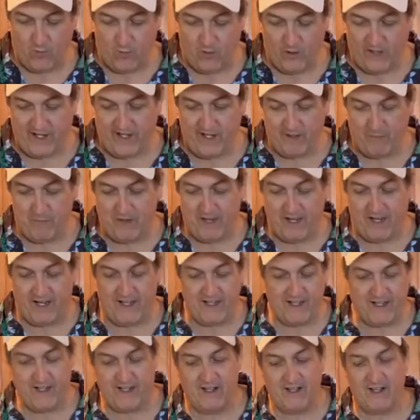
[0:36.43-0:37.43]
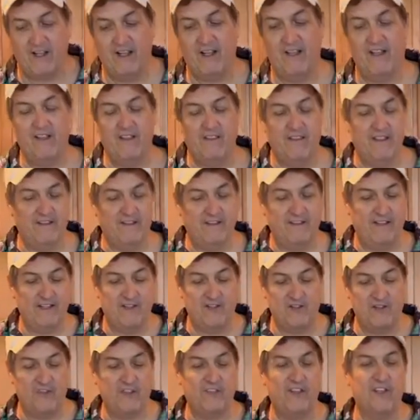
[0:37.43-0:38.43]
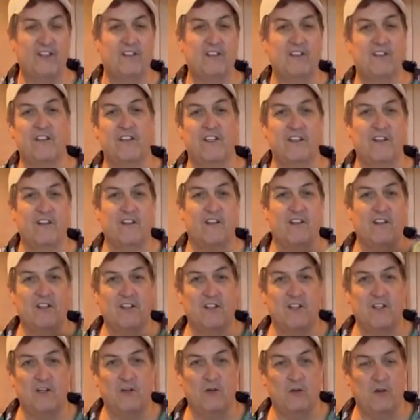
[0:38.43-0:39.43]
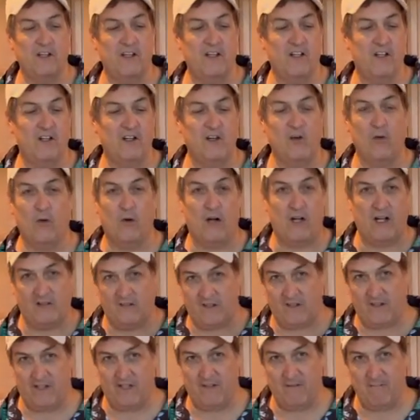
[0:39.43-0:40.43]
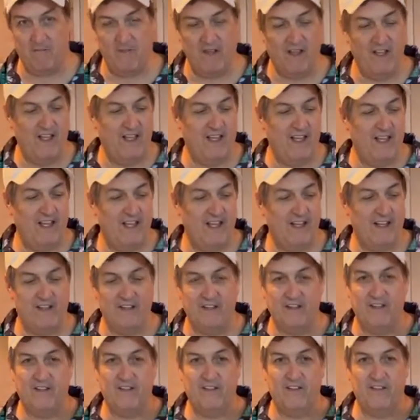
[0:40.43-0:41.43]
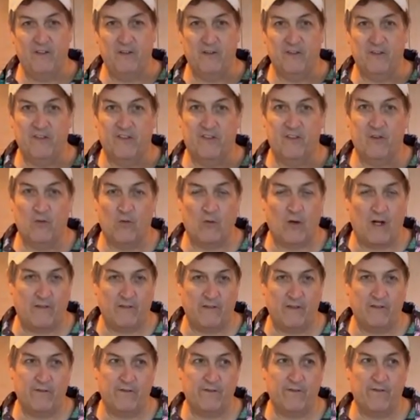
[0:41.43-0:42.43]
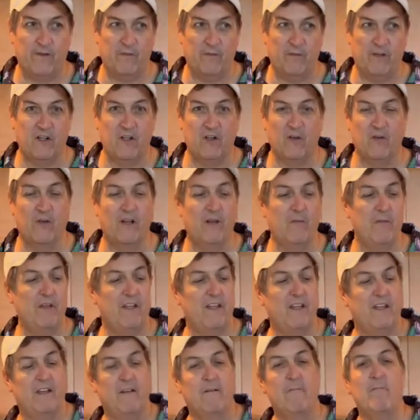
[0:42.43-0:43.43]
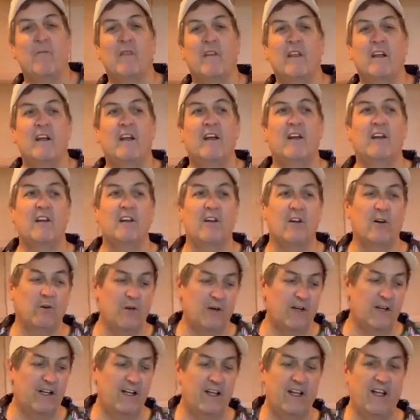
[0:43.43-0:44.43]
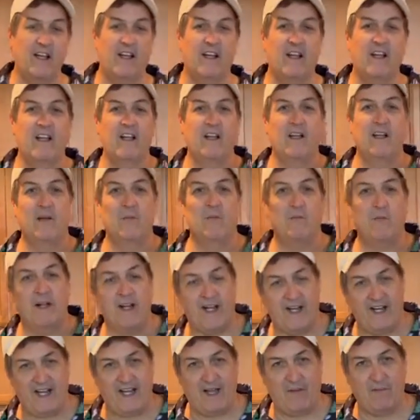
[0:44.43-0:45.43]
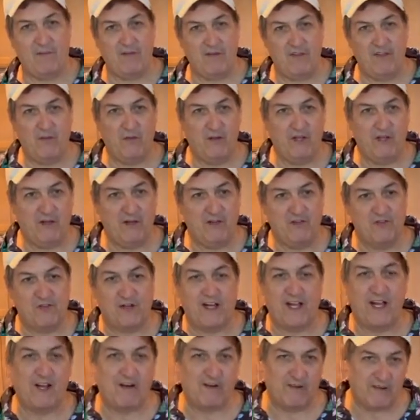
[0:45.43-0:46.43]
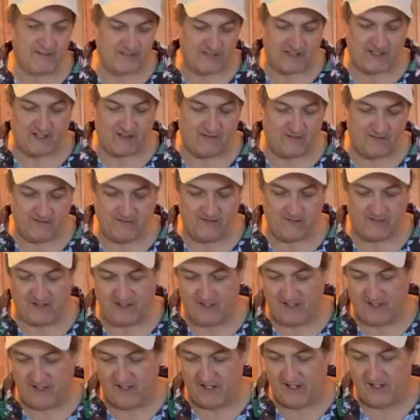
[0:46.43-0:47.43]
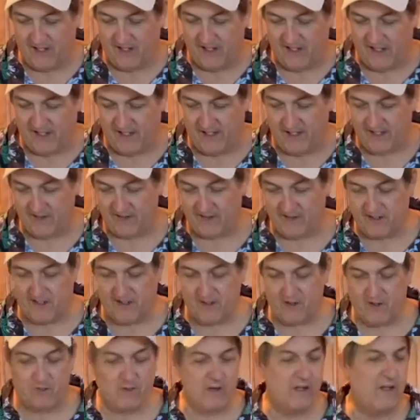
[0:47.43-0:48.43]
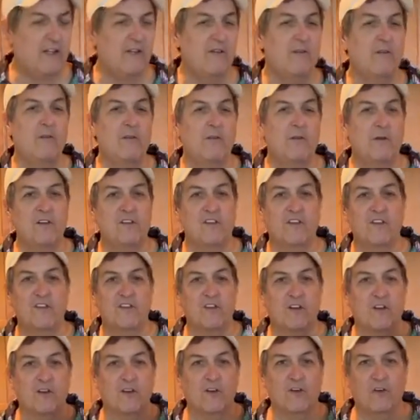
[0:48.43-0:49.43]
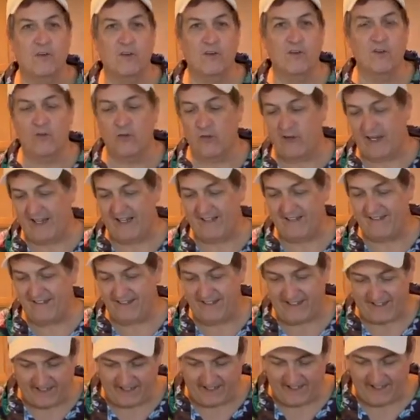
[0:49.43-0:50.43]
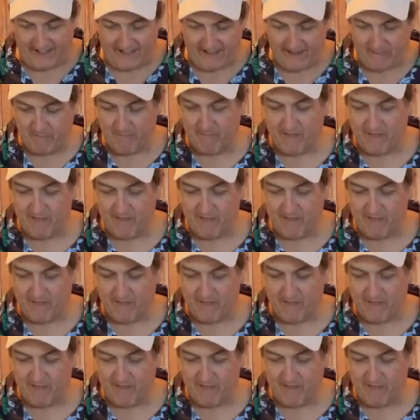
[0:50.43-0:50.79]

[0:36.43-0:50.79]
we make this interesting cookie called coconut guava. It uses guava from the Caribbean, coconut, pineapple that we dry ourselves. Here's another one, which is Earl Grey tea,